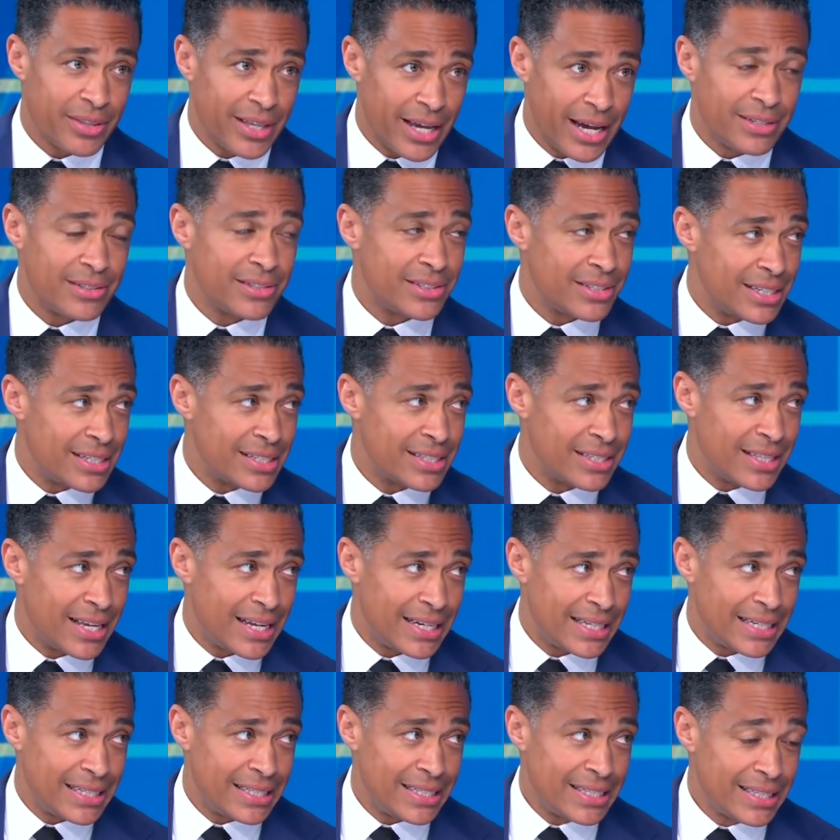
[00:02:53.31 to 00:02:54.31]
that season
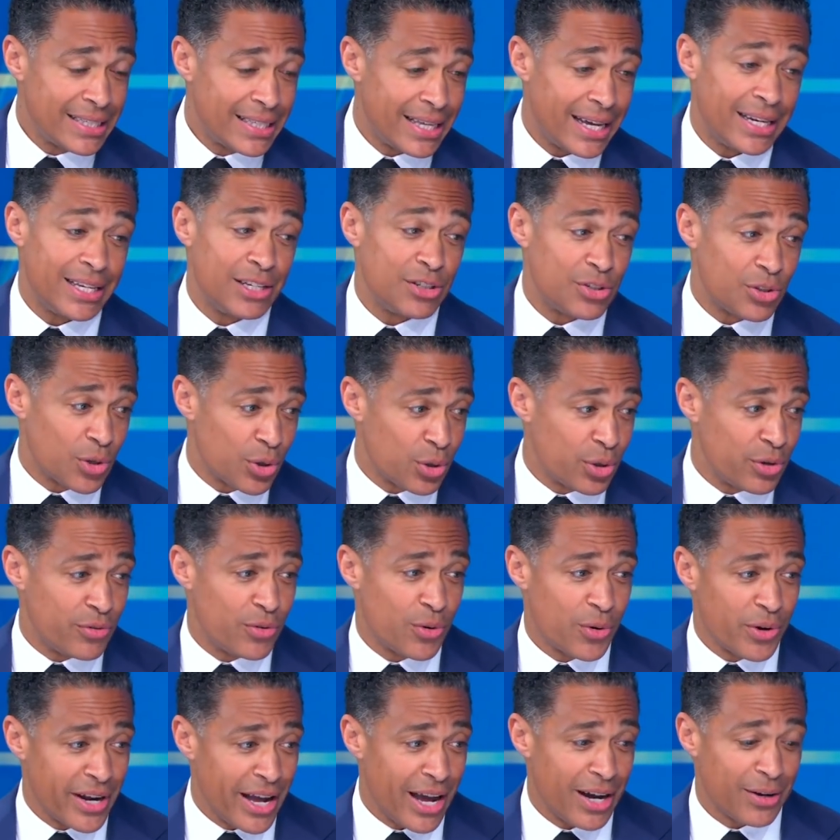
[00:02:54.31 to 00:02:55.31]
that he did that. He's
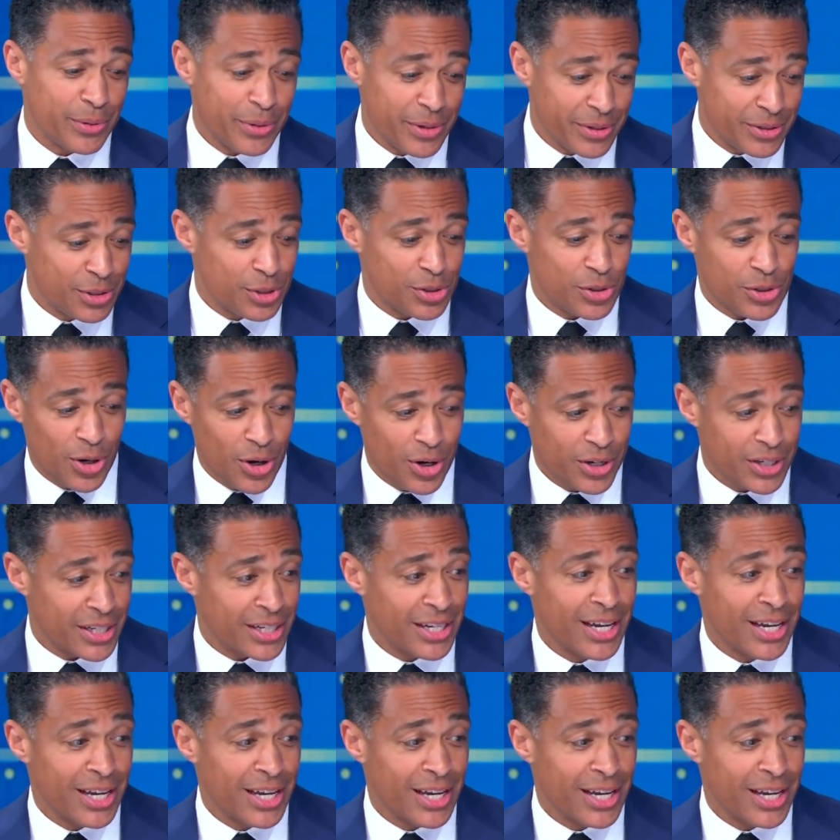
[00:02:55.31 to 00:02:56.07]
34 now. We were just talking.